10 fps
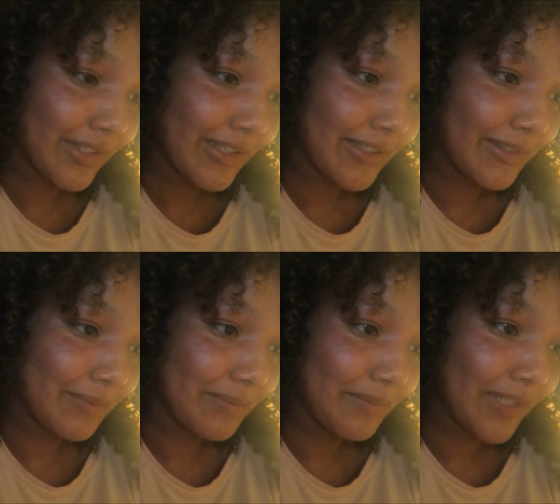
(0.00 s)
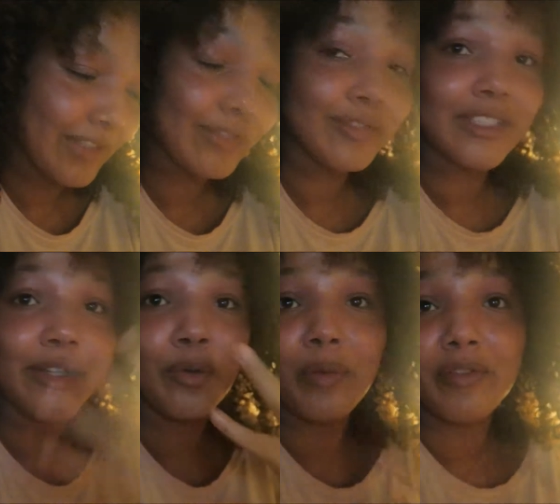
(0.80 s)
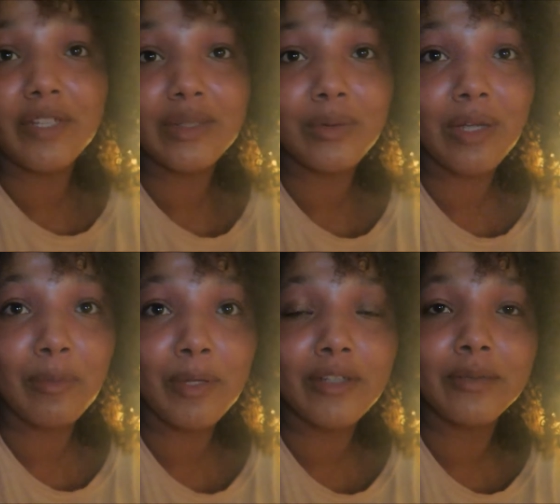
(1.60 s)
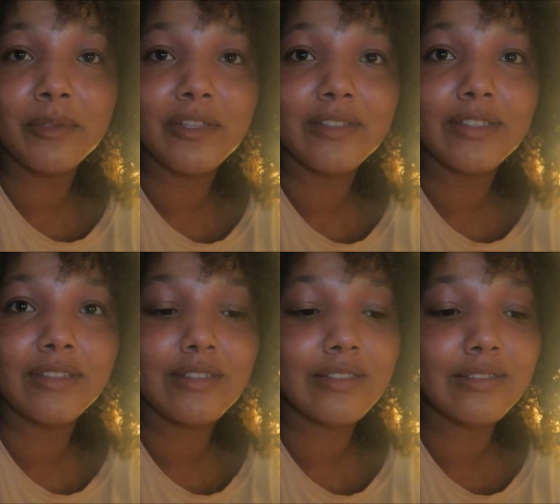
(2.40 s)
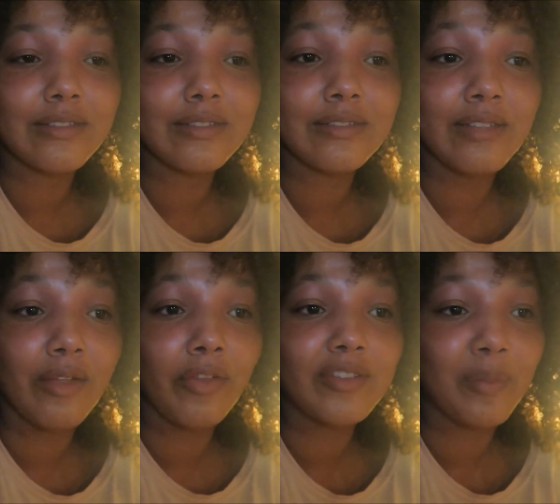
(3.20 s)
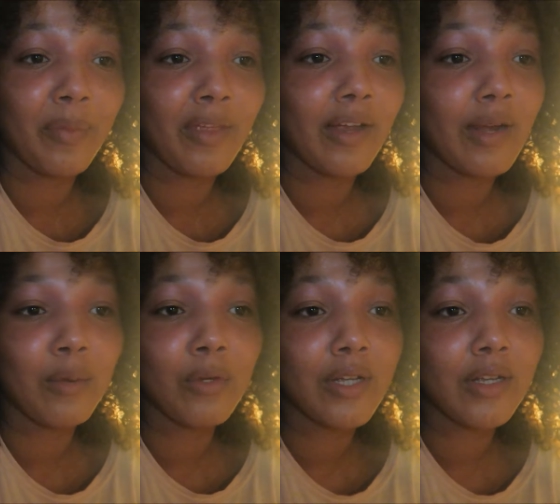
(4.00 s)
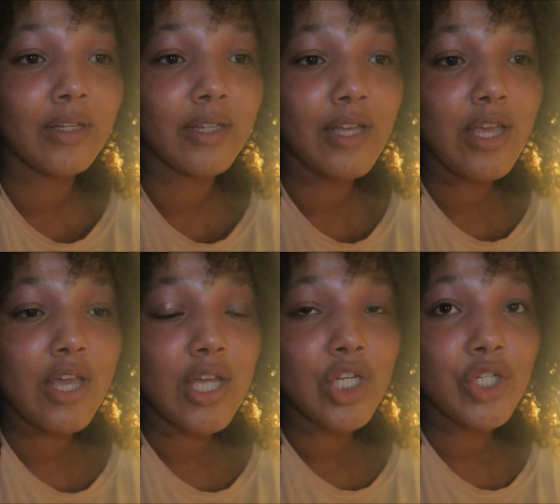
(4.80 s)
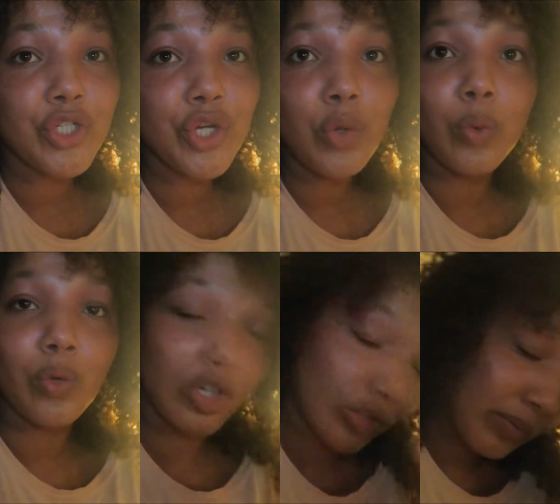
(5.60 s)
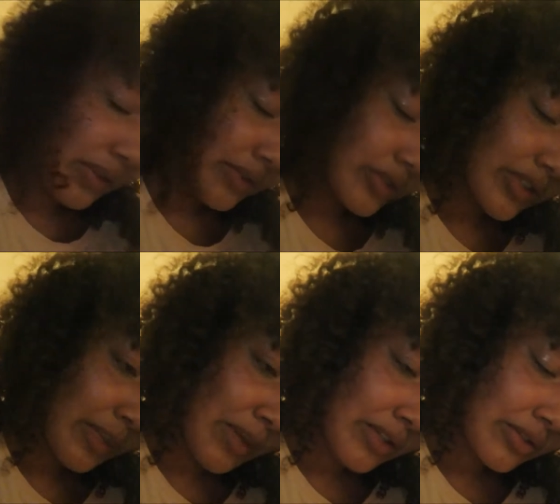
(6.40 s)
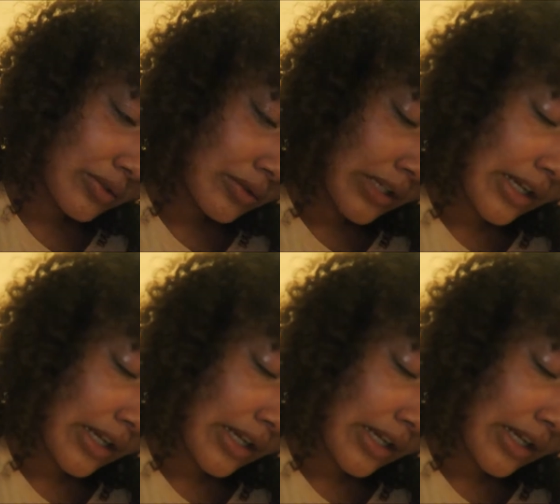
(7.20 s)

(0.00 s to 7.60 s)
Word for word: Um, I just really hope my face will get better because this is not something I want to show on my first day back to school and